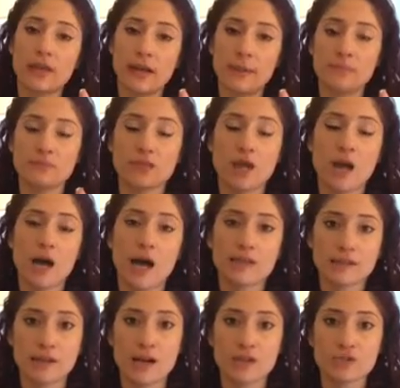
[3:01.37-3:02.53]
that. On
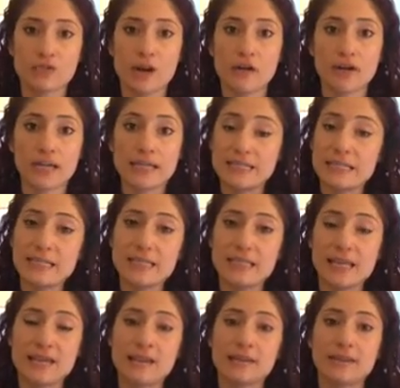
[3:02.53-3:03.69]
the contrary, he did
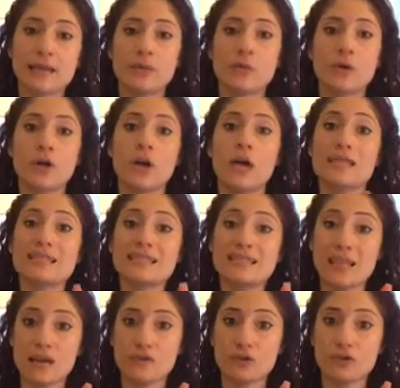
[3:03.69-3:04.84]
say that there were
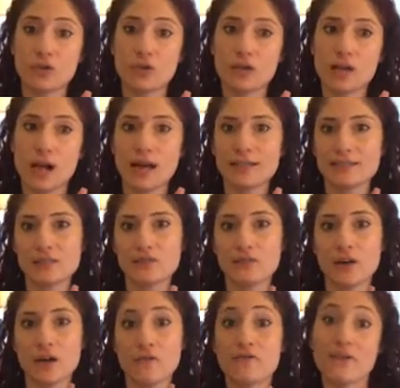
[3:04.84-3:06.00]
several kind
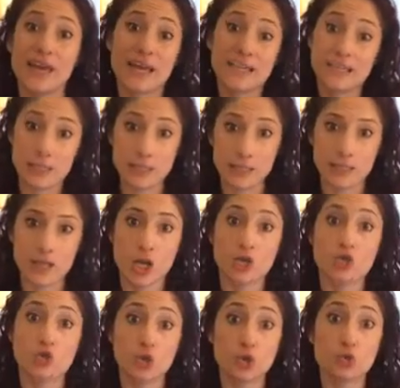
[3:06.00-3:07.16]
of phases
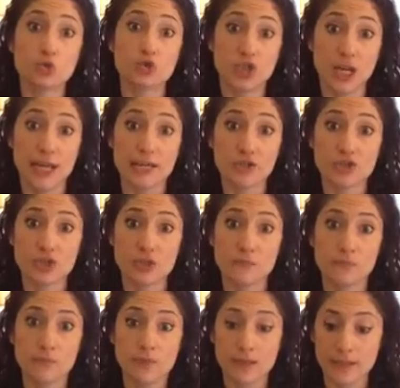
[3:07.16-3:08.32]
to change.
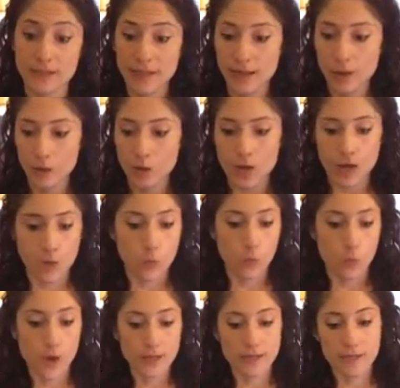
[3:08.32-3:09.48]
Now,
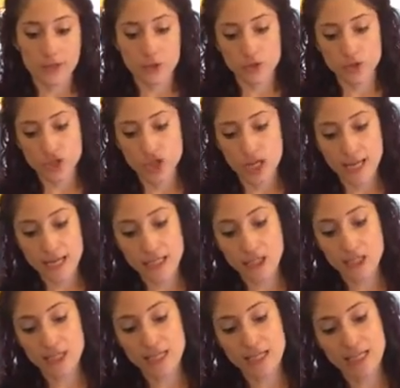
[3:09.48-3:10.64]
one of those
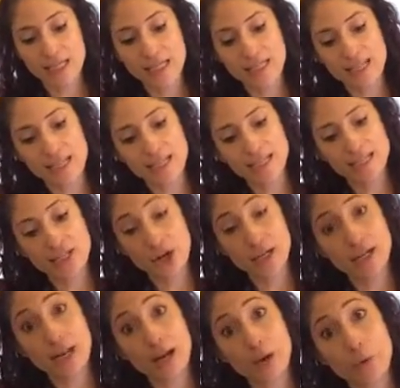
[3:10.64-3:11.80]
changes is, he said it
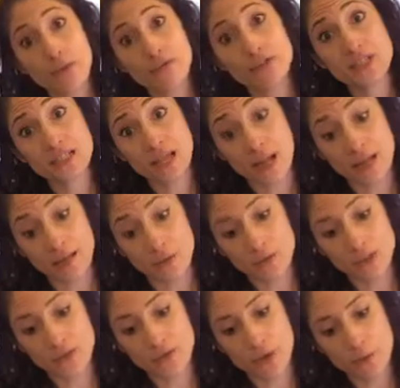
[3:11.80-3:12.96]
started out with denial,
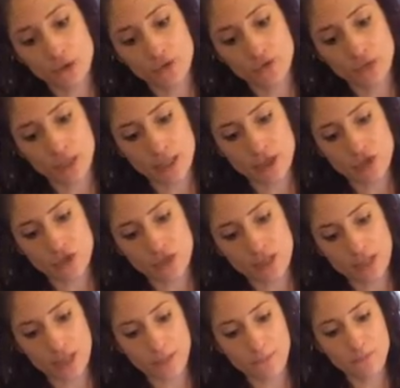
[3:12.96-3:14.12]
which I thought was really
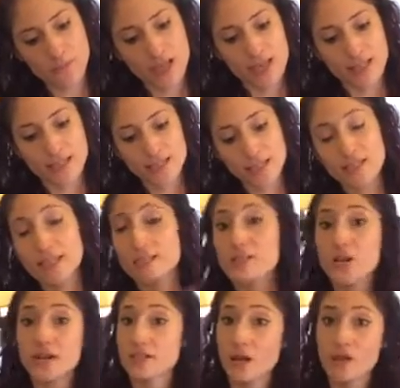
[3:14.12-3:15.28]
interesting. He says it
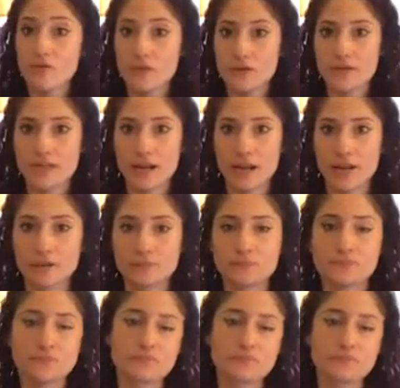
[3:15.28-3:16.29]
starts off with denial,